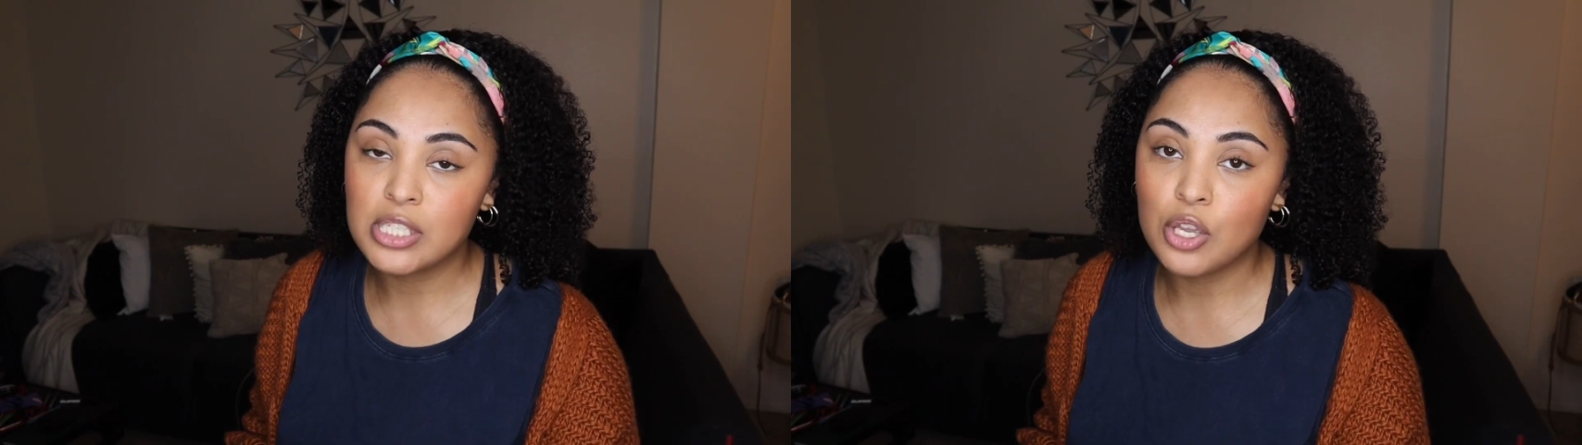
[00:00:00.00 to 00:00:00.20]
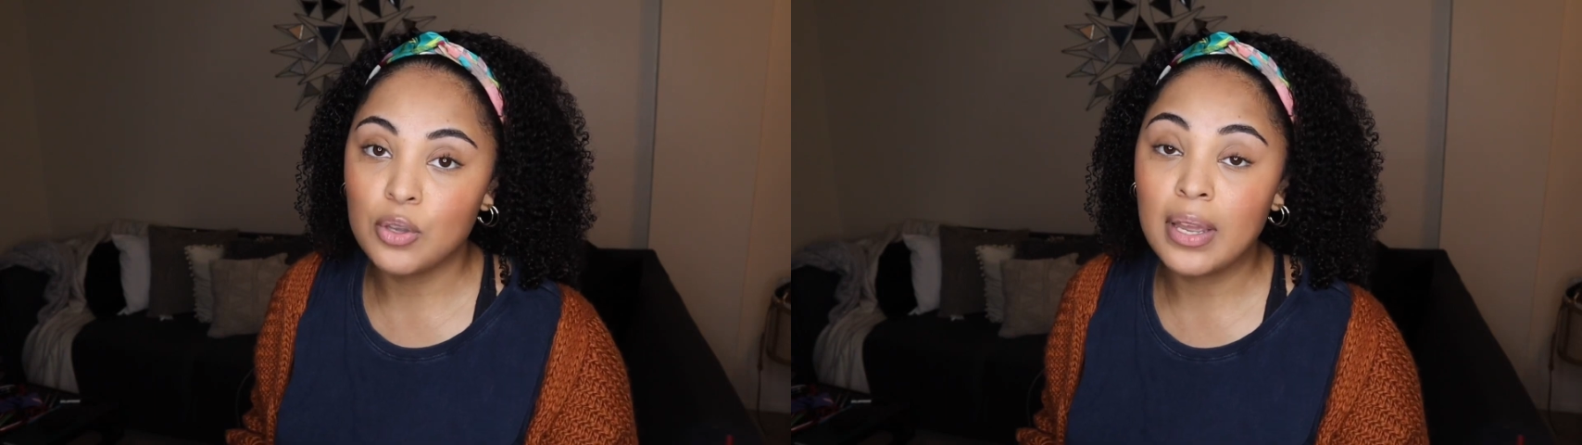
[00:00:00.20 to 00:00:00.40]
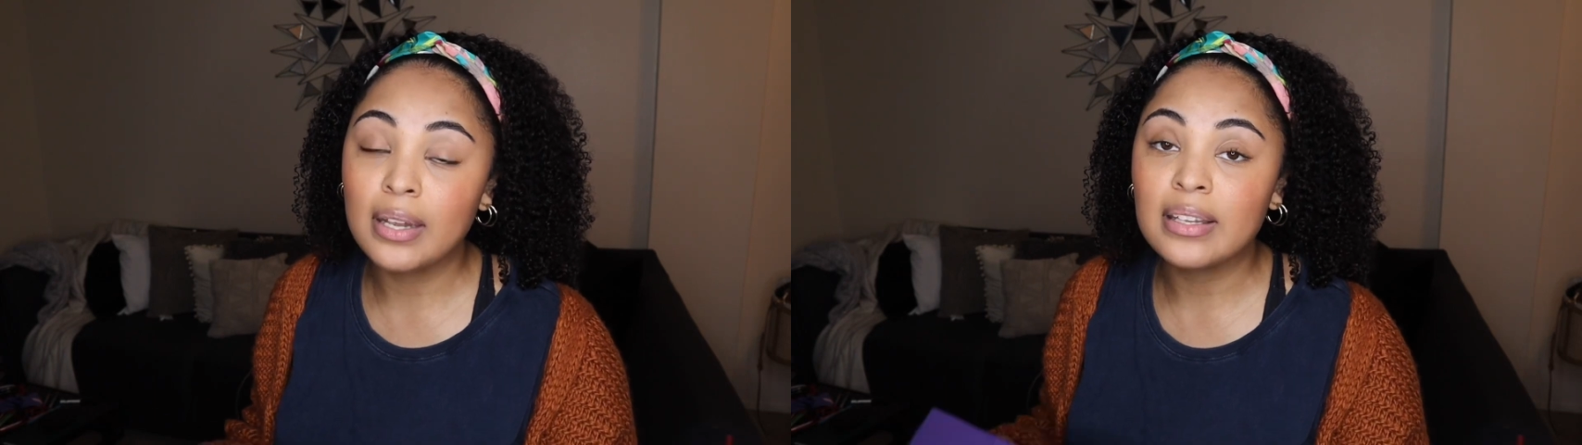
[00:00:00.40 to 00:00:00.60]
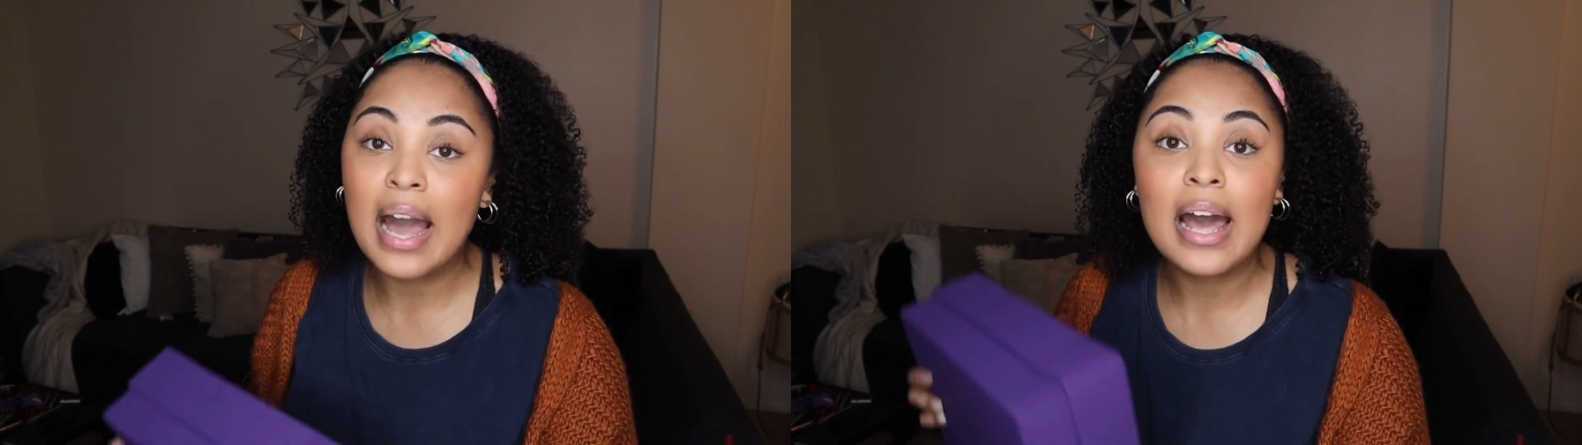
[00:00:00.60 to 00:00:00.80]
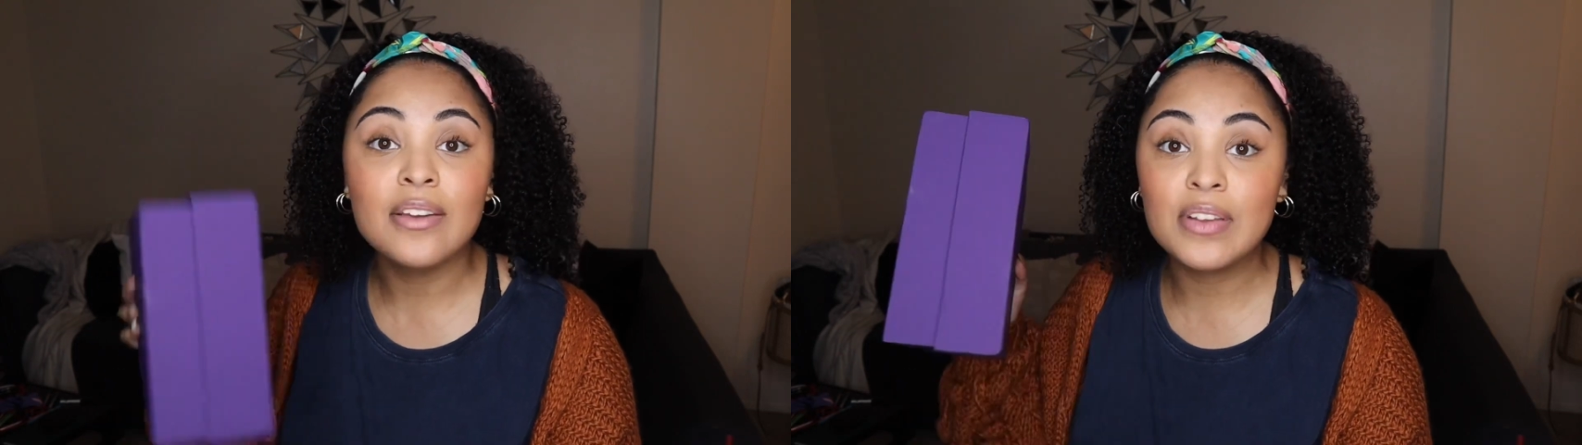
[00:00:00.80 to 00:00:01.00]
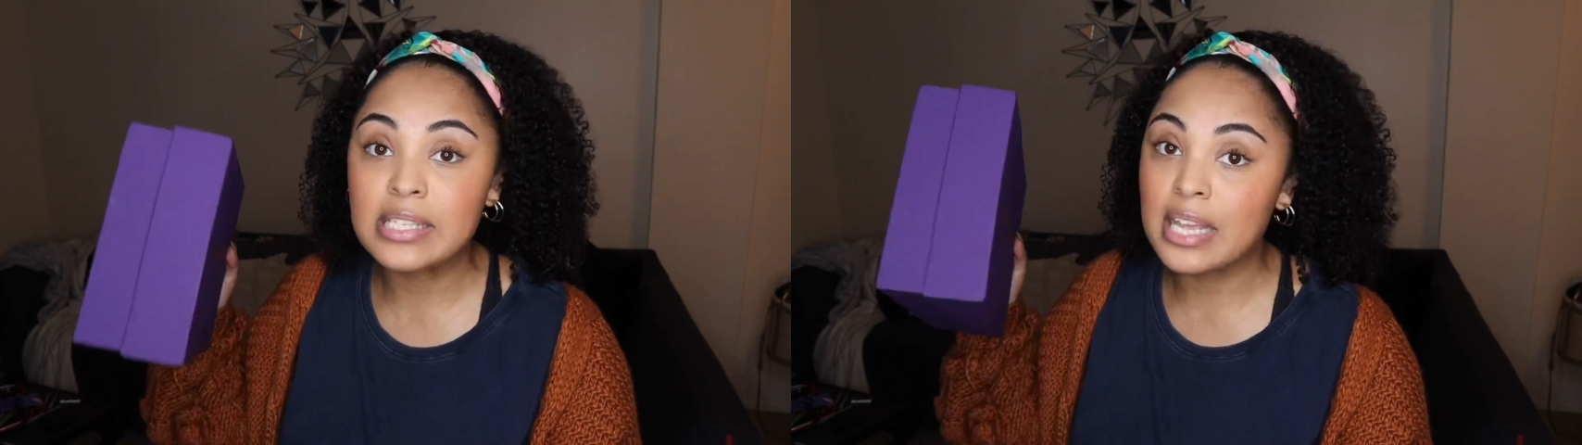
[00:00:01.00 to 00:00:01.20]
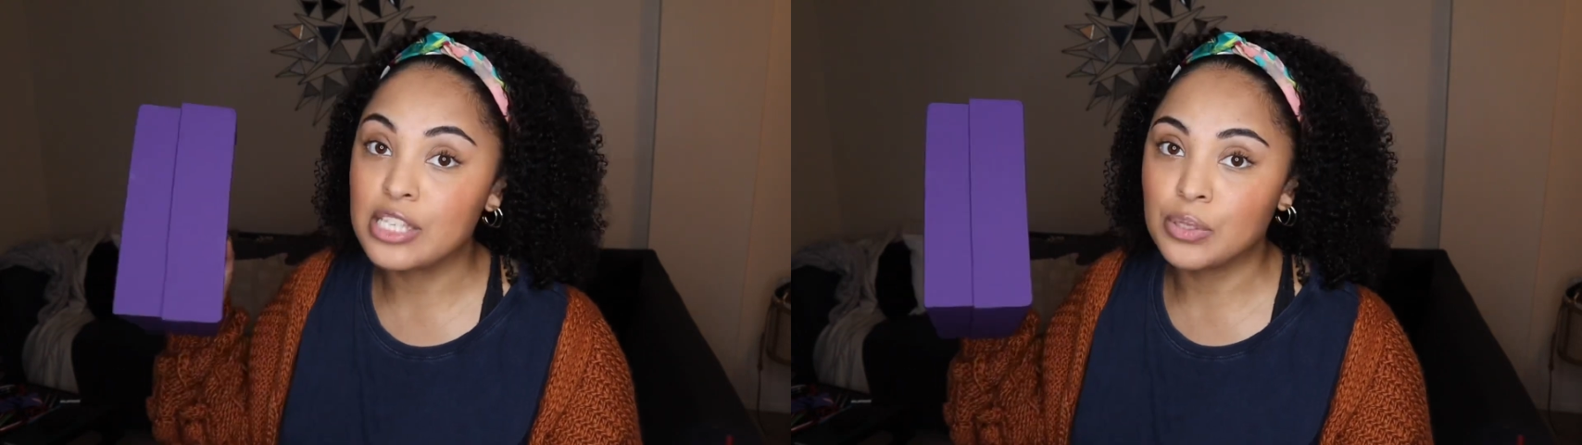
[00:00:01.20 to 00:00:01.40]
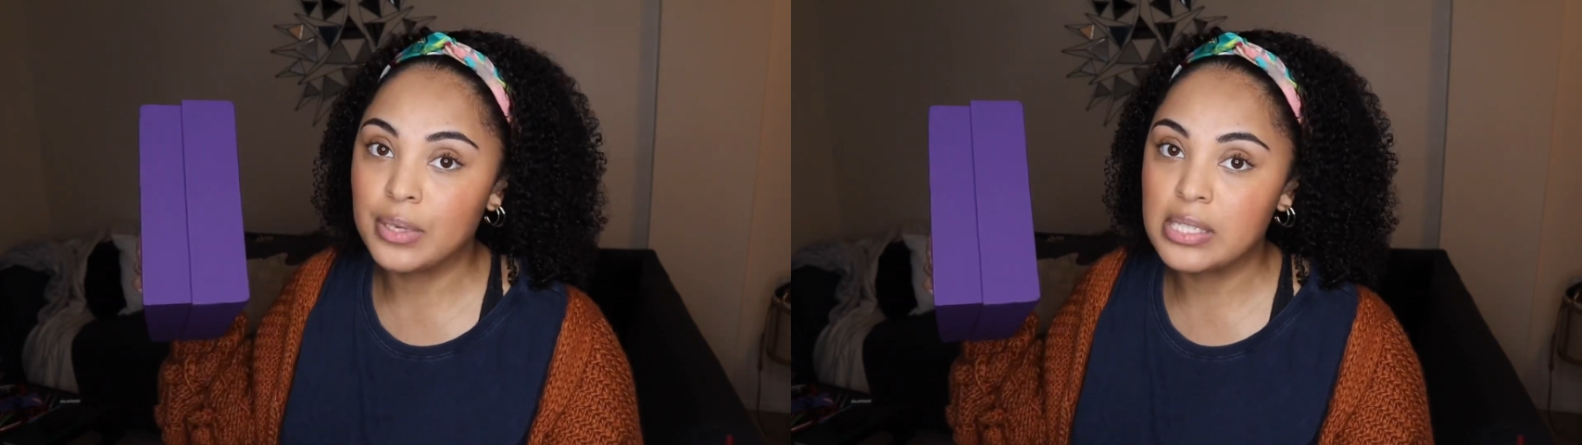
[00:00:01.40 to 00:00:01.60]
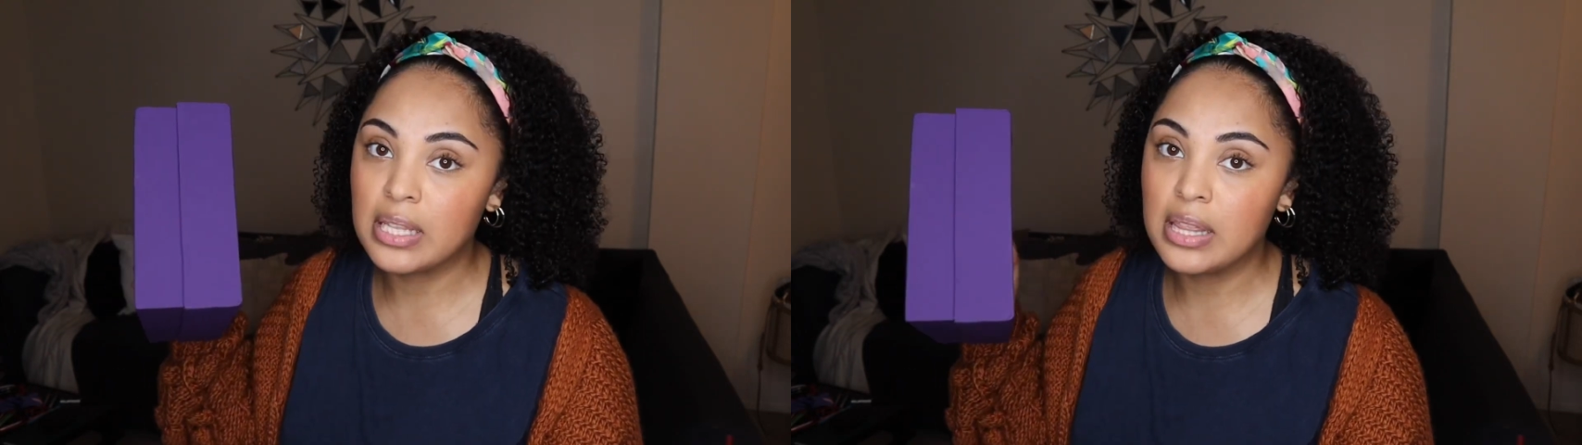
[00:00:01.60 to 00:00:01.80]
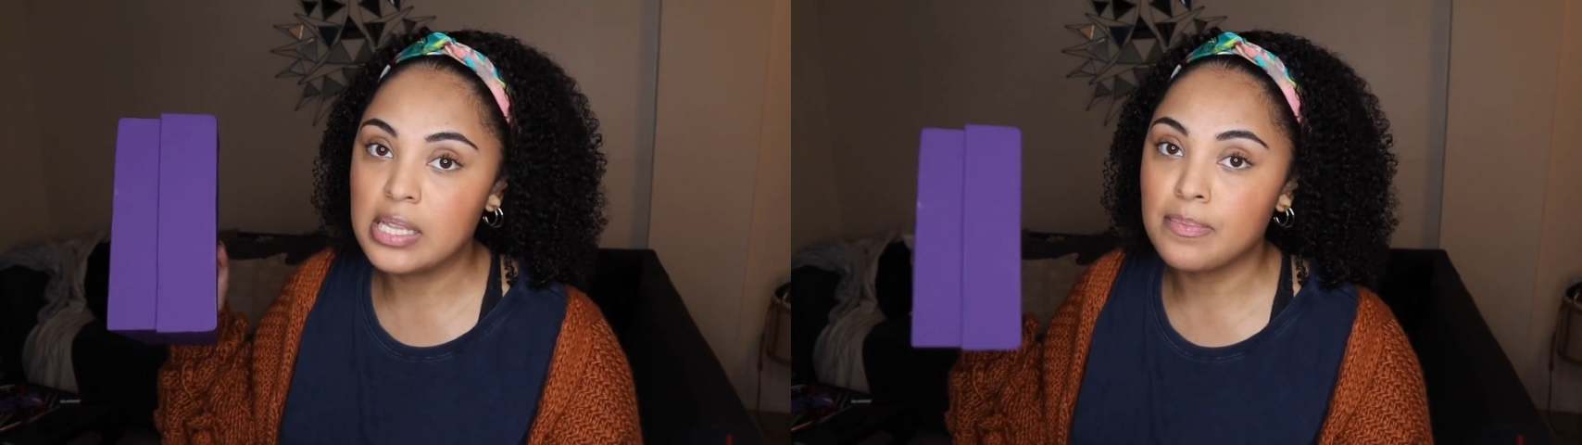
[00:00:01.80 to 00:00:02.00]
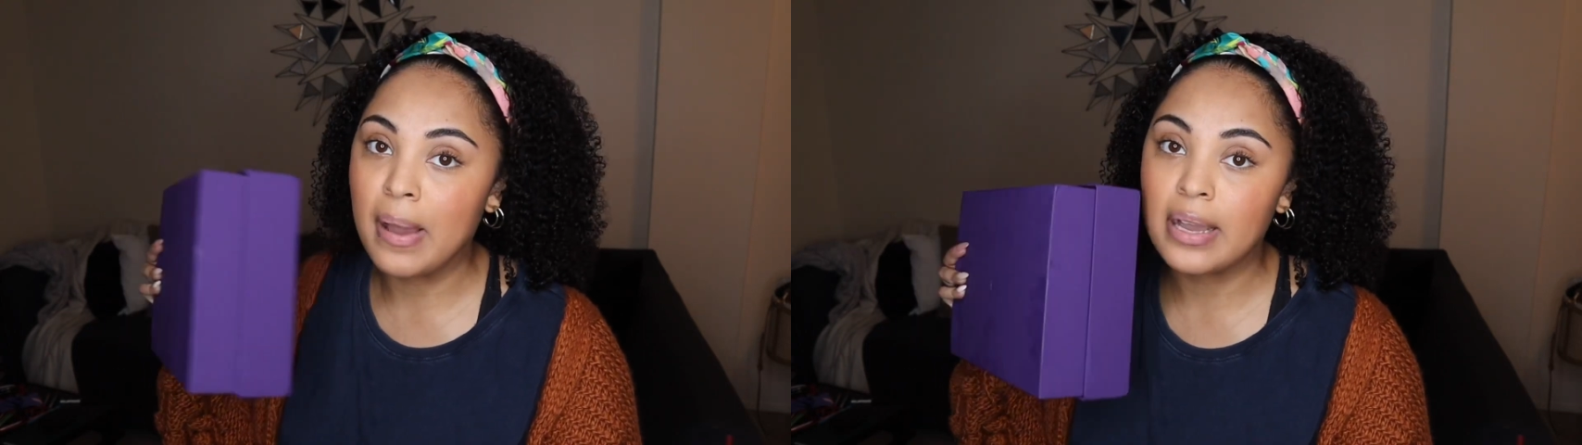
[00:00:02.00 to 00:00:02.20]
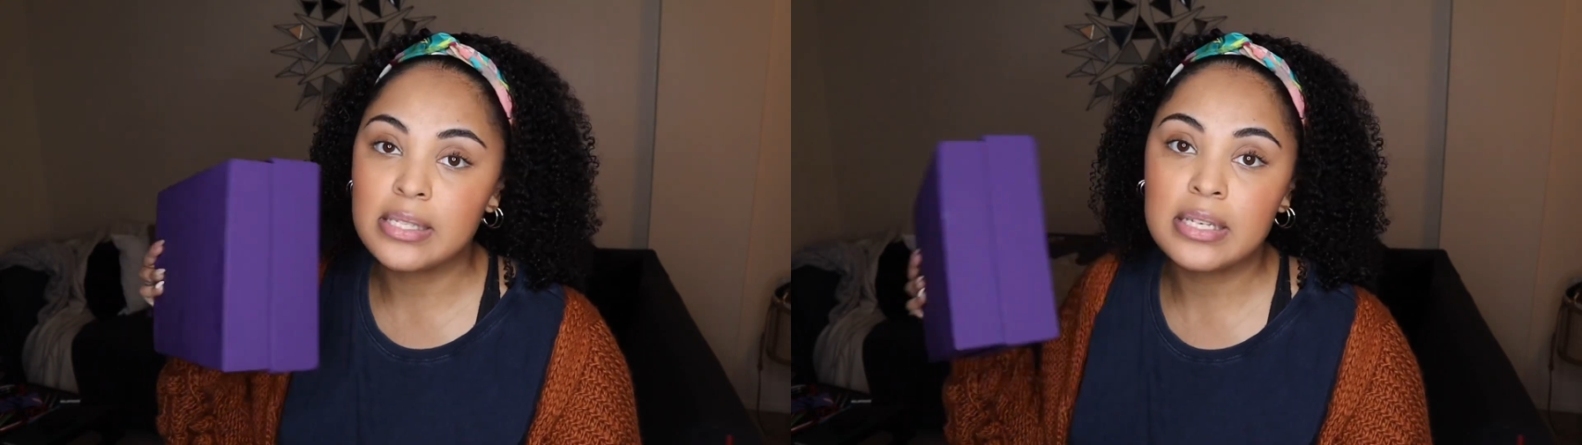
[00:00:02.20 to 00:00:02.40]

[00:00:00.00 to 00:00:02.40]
So you get a lot of accessories in this box,